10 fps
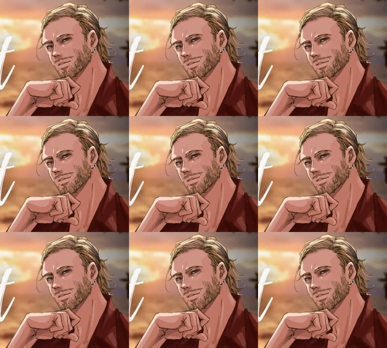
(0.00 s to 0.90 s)

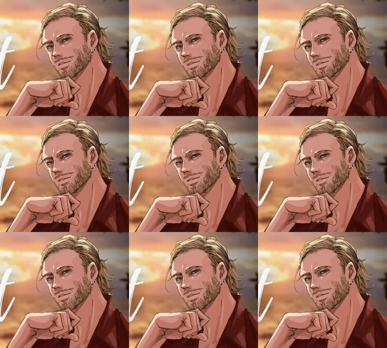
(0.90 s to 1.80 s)

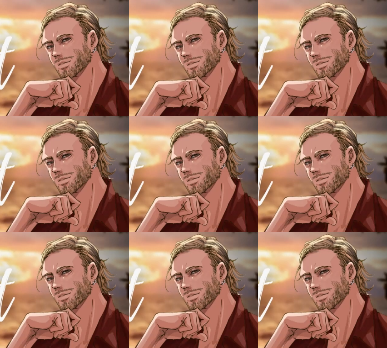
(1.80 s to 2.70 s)

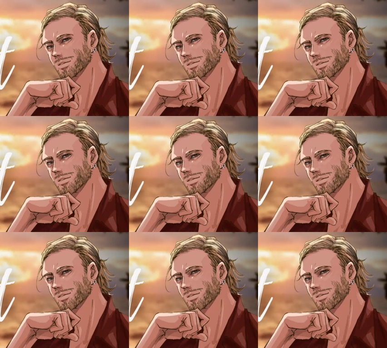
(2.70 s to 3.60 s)

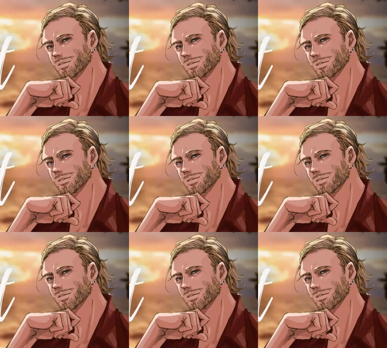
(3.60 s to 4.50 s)
[no speech]